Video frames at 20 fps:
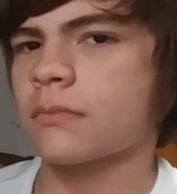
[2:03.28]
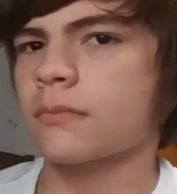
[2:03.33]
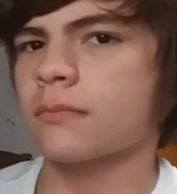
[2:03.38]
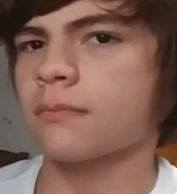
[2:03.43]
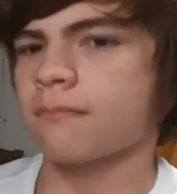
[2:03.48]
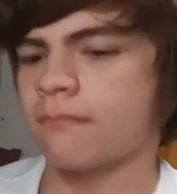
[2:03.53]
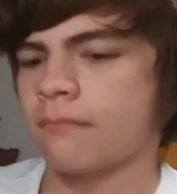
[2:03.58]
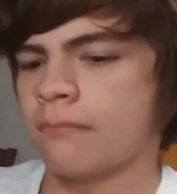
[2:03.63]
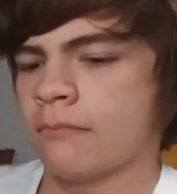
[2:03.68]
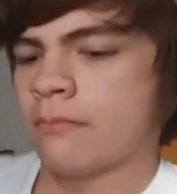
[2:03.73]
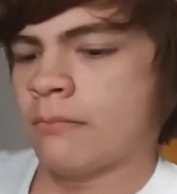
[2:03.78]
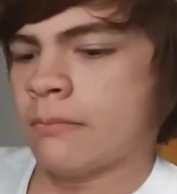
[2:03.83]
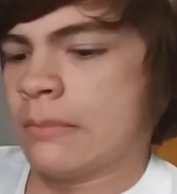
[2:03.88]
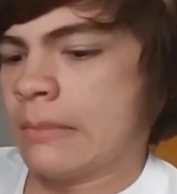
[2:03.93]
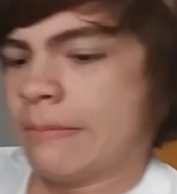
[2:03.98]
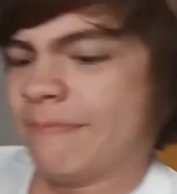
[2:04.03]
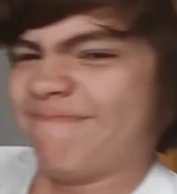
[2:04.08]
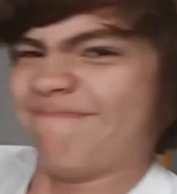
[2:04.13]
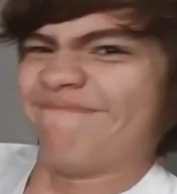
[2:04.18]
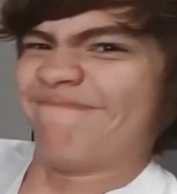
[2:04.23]
misinput.
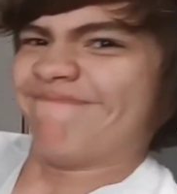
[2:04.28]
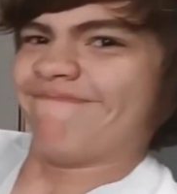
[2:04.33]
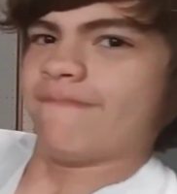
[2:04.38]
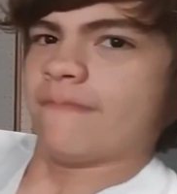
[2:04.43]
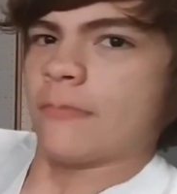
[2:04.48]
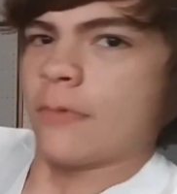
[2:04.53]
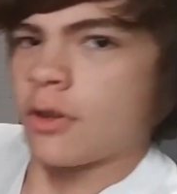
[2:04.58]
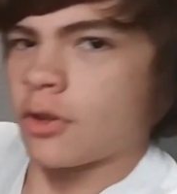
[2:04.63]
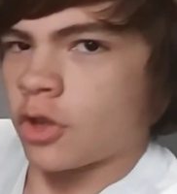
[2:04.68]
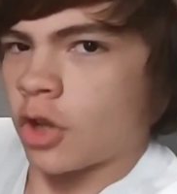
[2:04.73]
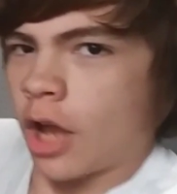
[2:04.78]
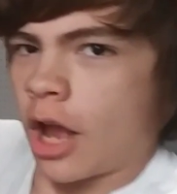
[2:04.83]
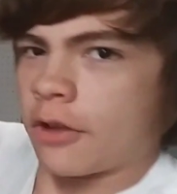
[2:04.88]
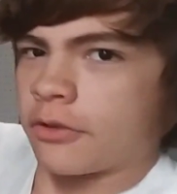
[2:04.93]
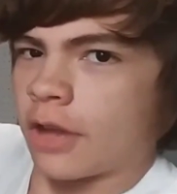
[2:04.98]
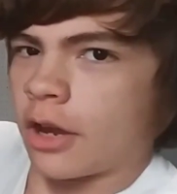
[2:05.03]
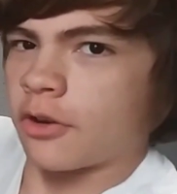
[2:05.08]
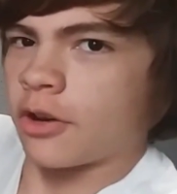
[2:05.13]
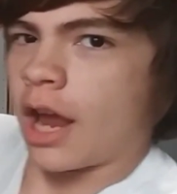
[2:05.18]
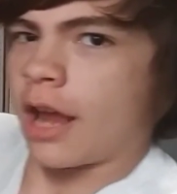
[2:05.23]
Calm down. Calm
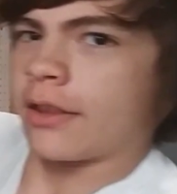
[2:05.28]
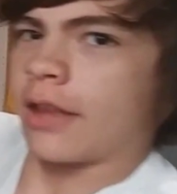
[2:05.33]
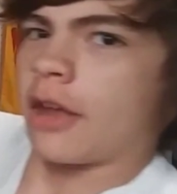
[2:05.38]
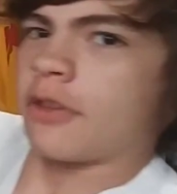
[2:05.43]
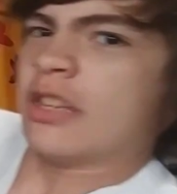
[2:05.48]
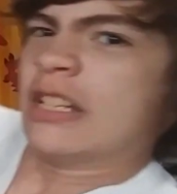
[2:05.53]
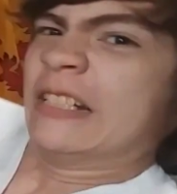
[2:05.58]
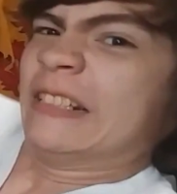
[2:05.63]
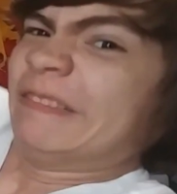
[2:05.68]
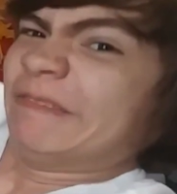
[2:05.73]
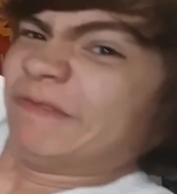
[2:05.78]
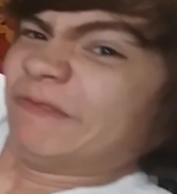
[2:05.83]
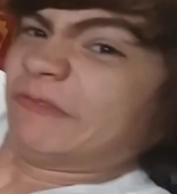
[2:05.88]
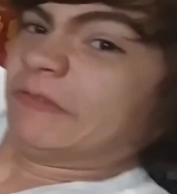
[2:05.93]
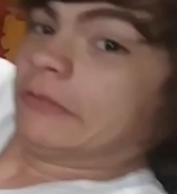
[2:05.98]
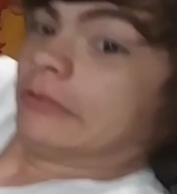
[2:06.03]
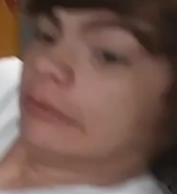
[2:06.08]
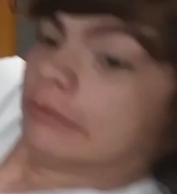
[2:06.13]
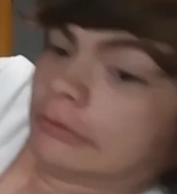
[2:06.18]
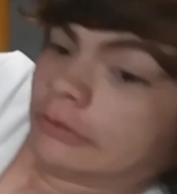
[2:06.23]
down, calm
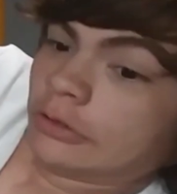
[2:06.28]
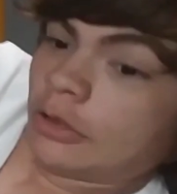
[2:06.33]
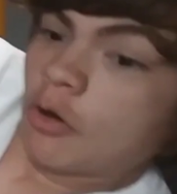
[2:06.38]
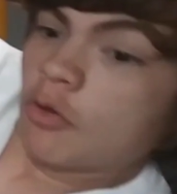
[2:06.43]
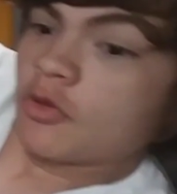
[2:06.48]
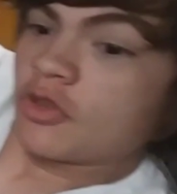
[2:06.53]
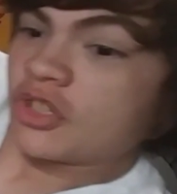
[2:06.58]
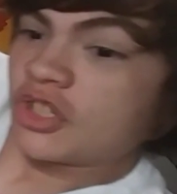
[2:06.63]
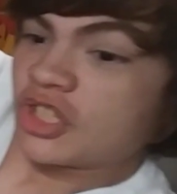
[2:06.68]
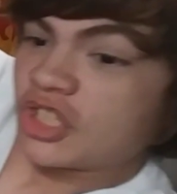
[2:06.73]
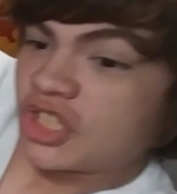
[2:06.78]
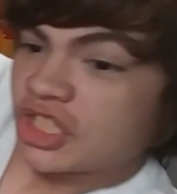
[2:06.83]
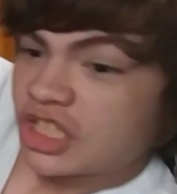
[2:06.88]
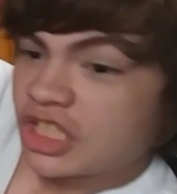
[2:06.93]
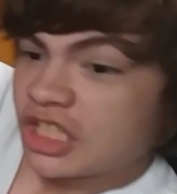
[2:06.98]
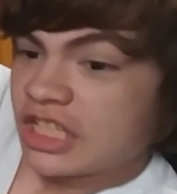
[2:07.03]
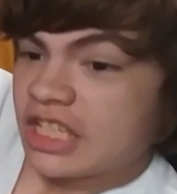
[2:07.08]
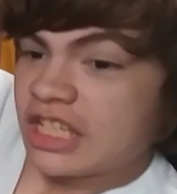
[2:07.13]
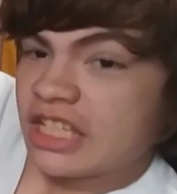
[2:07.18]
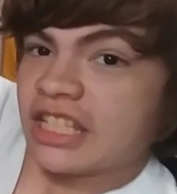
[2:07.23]
down. Oh,
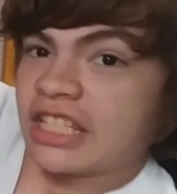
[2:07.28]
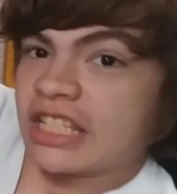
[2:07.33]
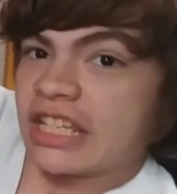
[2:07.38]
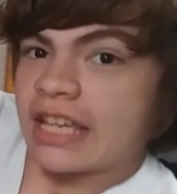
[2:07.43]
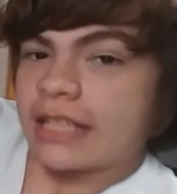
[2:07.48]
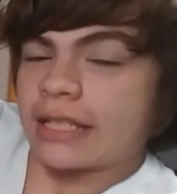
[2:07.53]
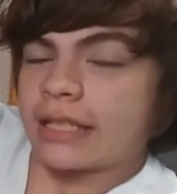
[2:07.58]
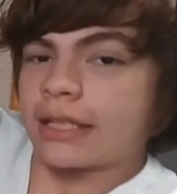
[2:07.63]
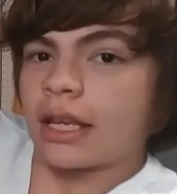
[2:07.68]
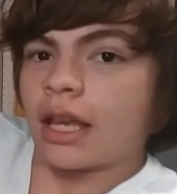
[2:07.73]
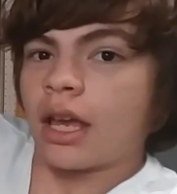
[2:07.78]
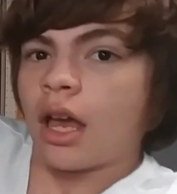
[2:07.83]
Jesus